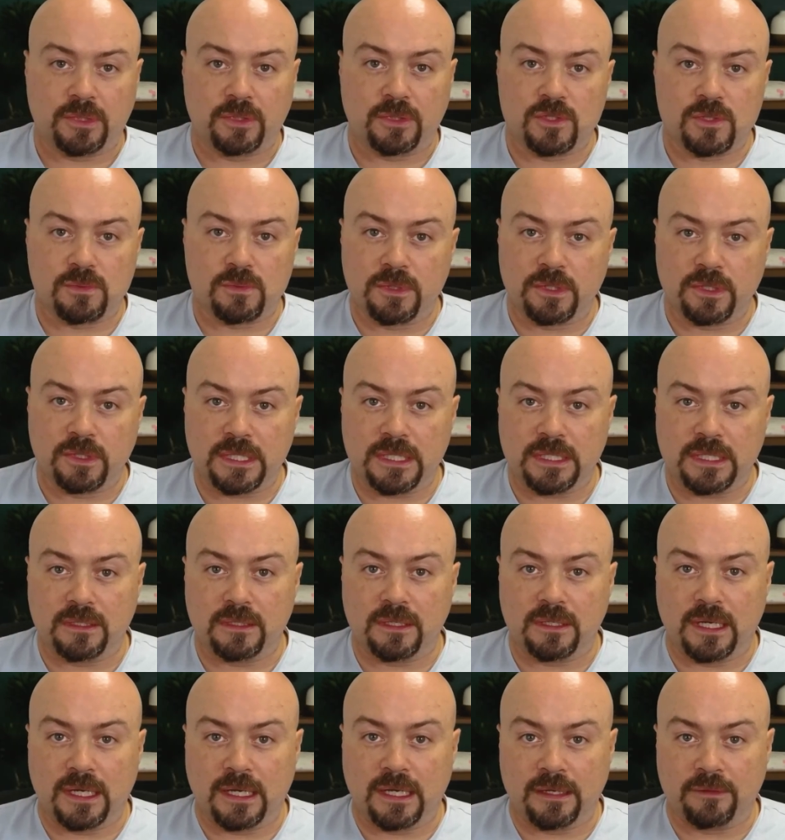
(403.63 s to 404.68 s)
there's
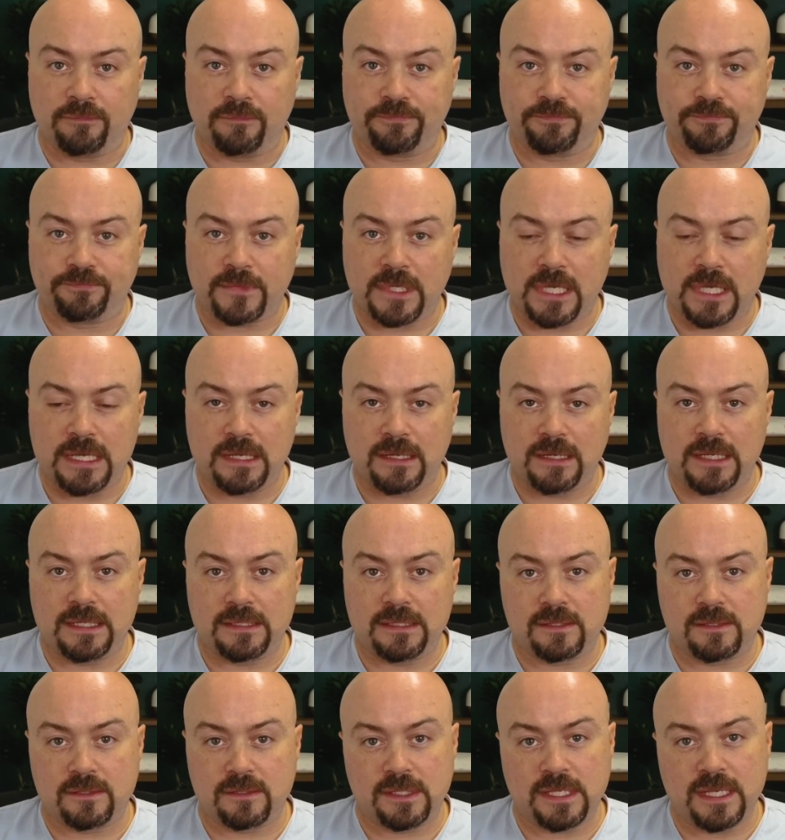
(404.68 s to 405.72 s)
really,
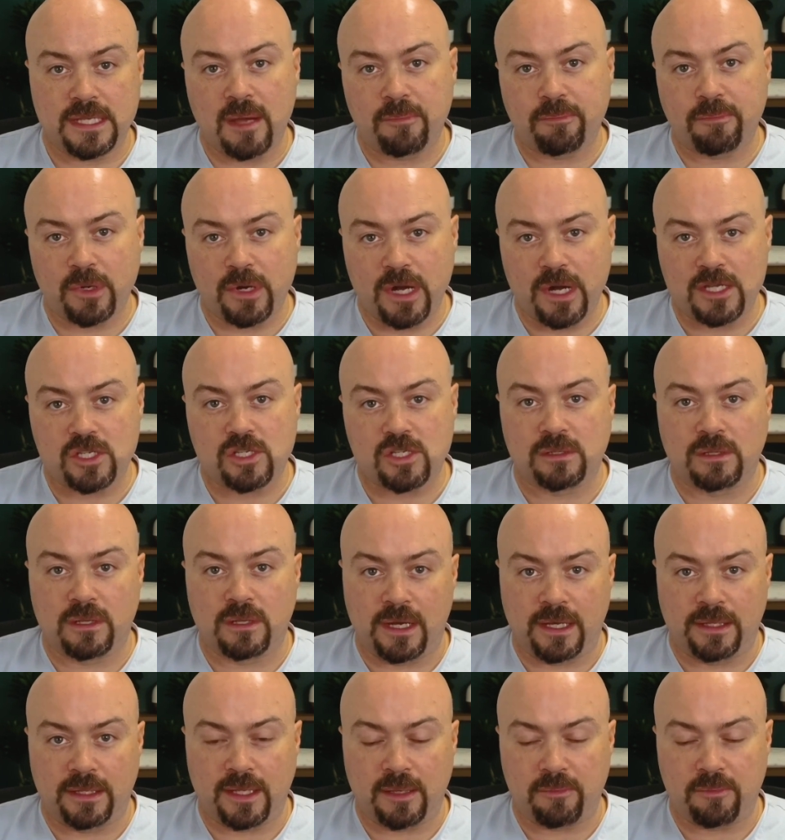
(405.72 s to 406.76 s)
it's the upper
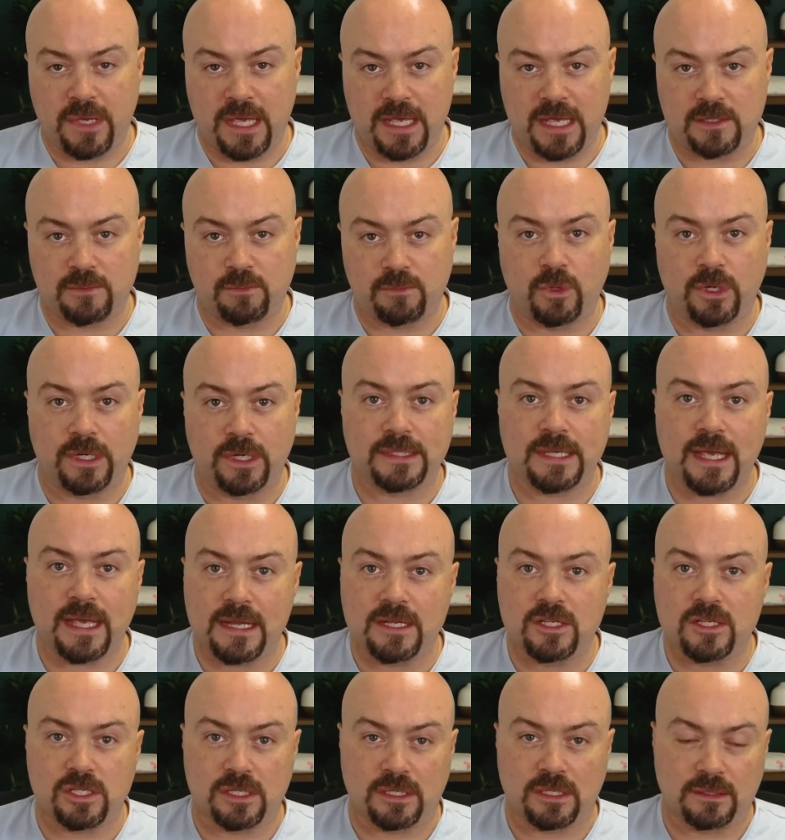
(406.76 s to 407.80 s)
echelon that pays more
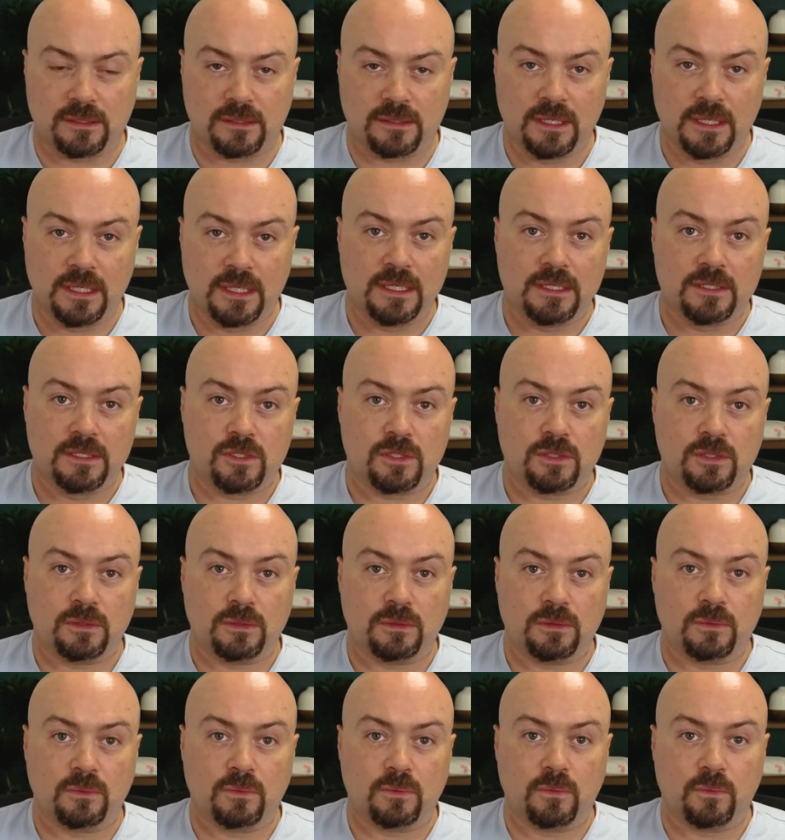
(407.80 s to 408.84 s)
attention
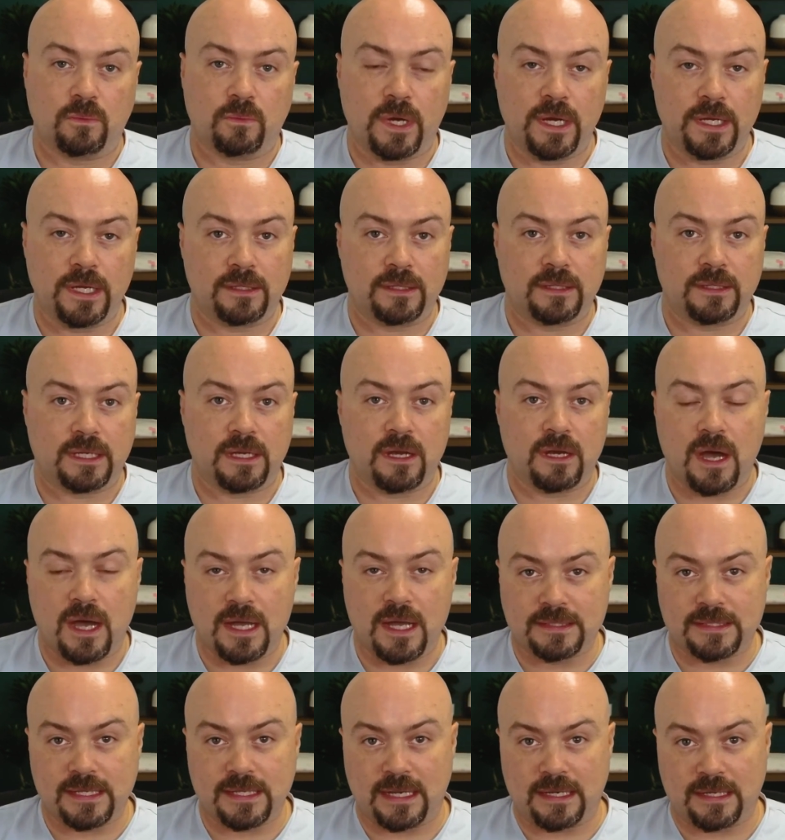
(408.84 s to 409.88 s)
to what the
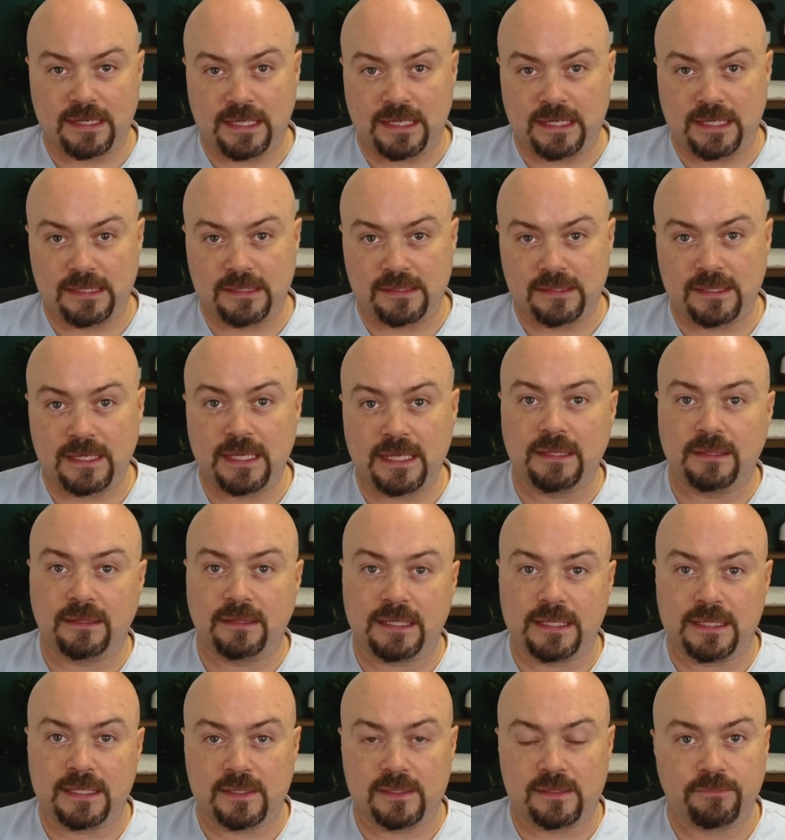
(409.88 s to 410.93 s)
content is in
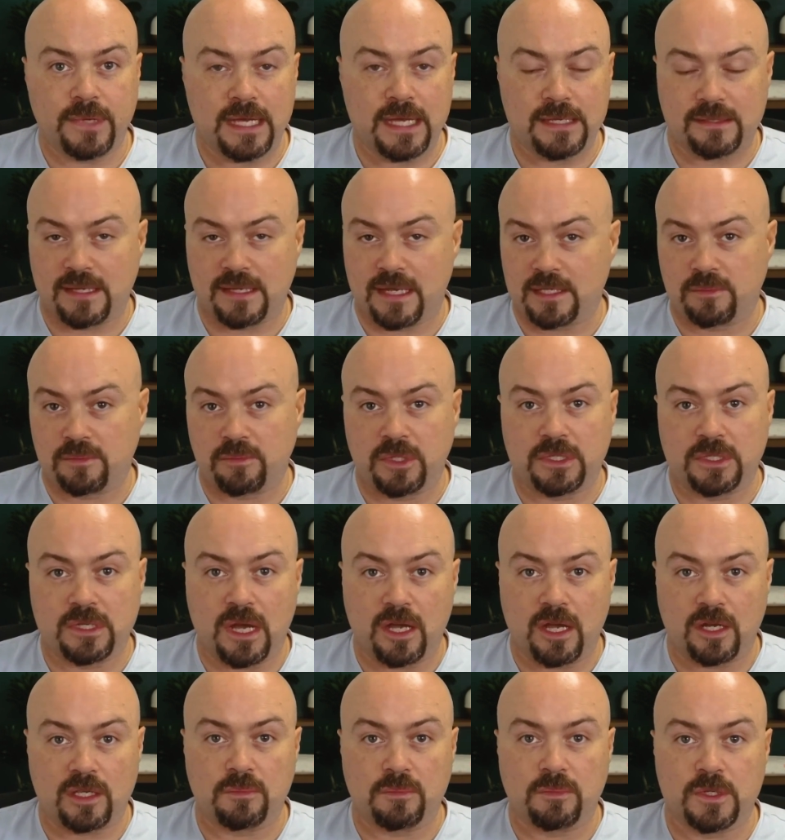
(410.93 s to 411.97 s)
these assessment
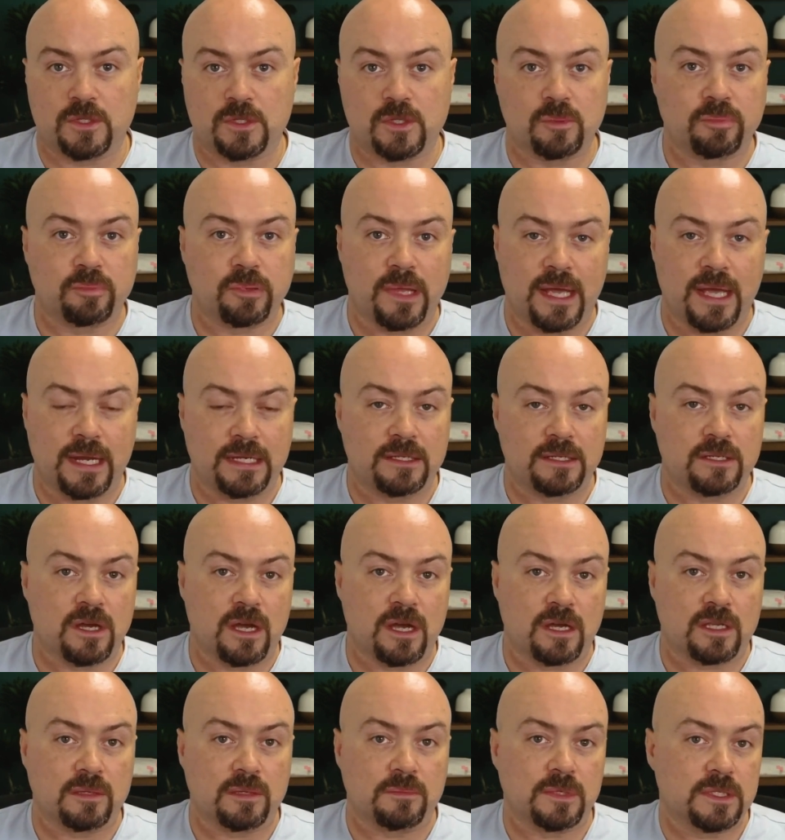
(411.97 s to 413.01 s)
documents or planning
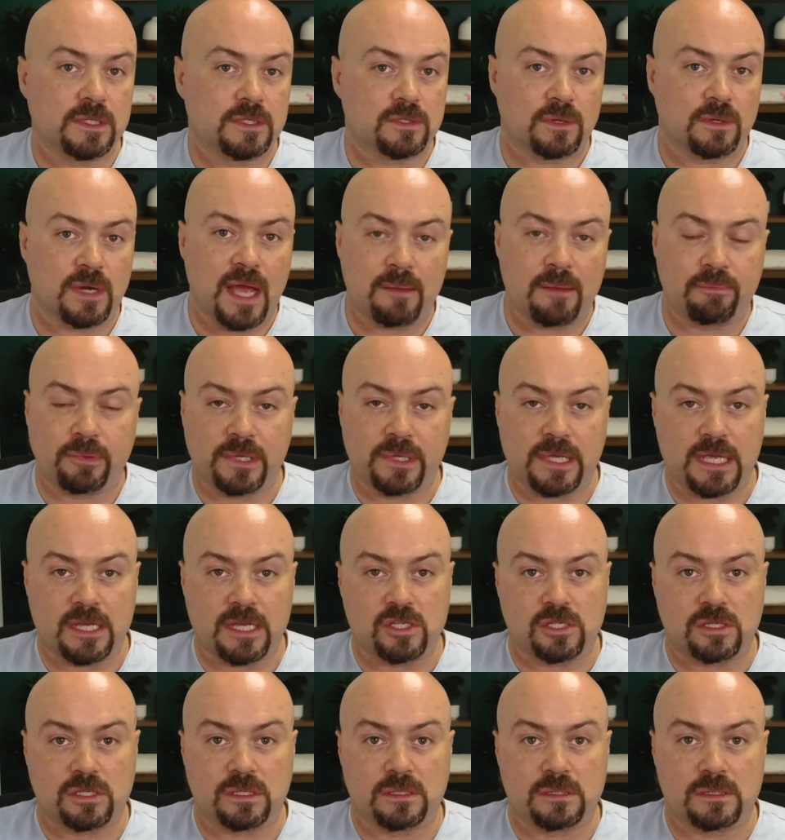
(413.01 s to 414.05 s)
documents or
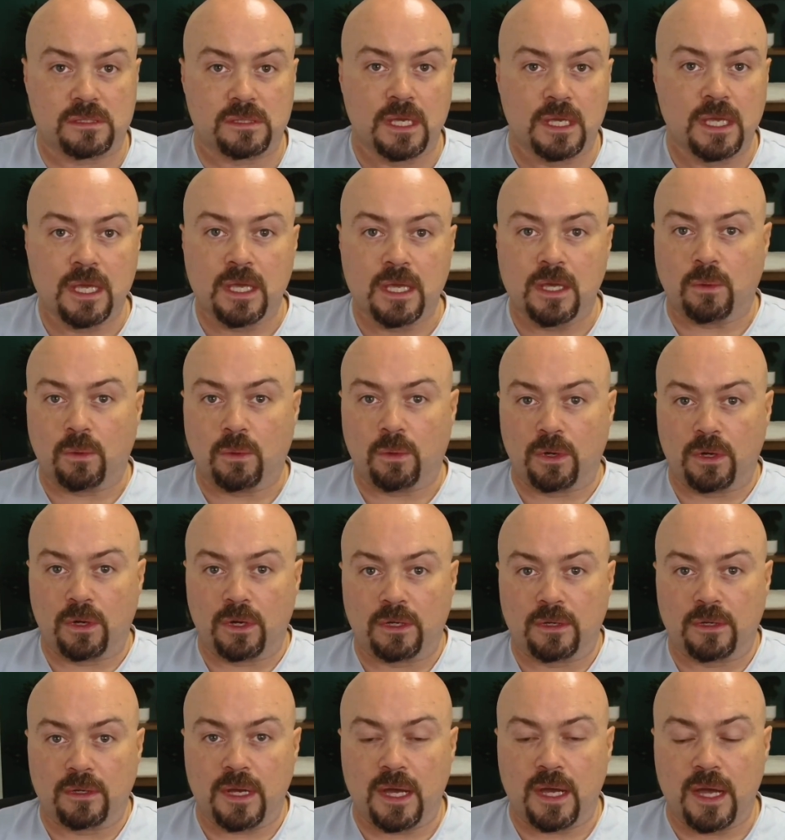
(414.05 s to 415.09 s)
applications
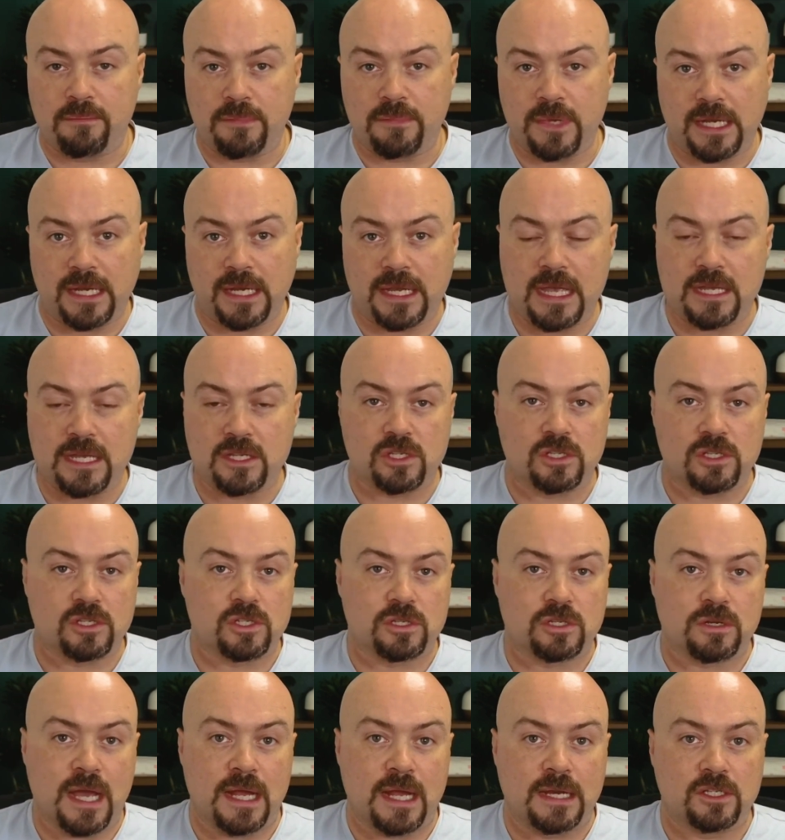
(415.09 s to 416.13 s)
or mitigation
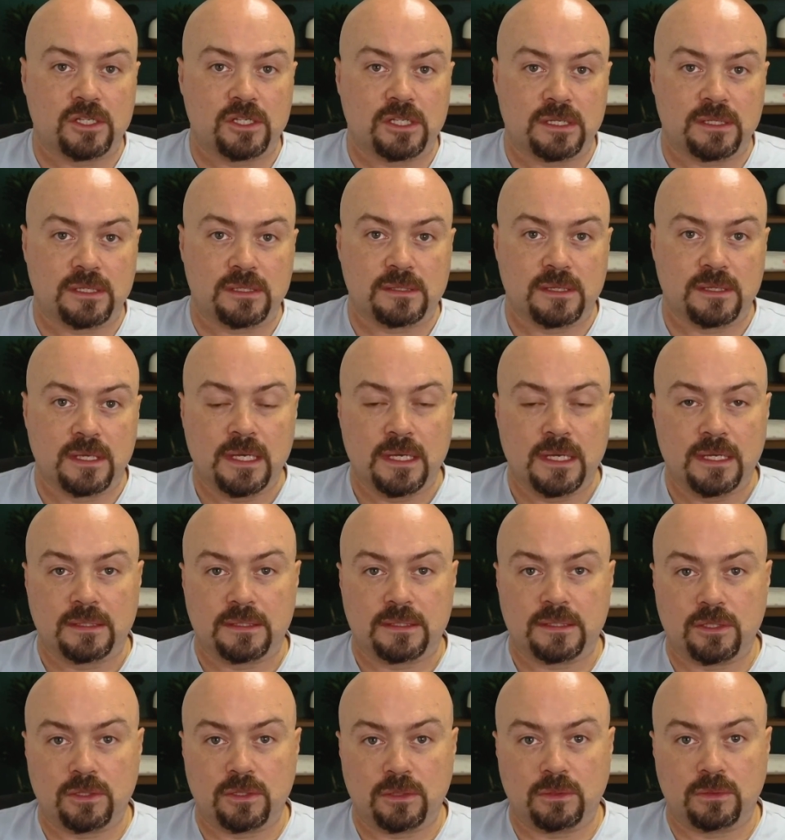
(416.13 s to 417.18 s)
strategies
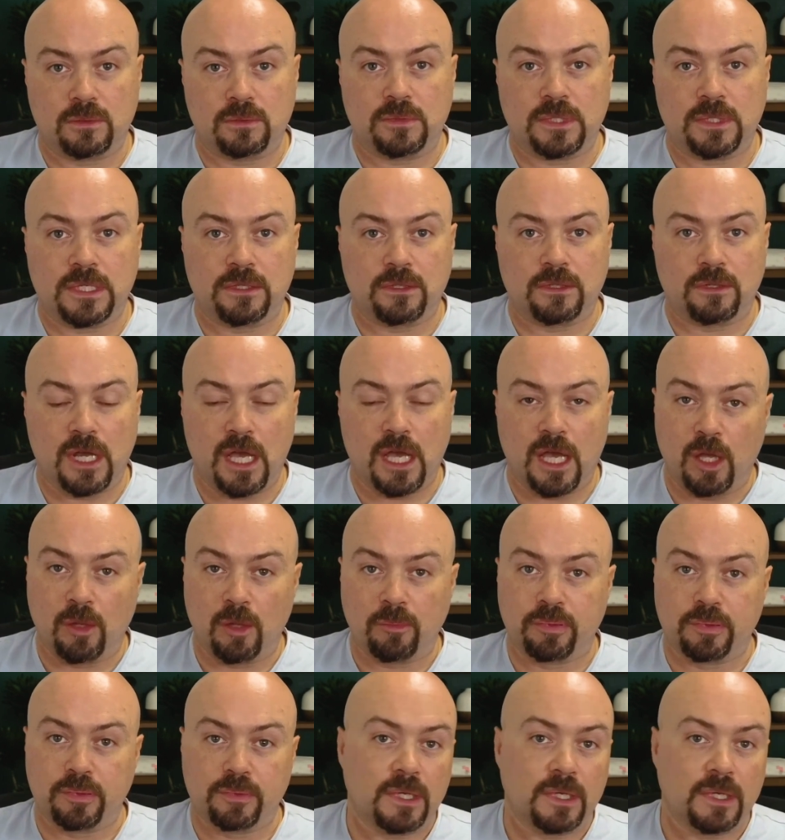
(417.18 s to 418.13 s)
to either help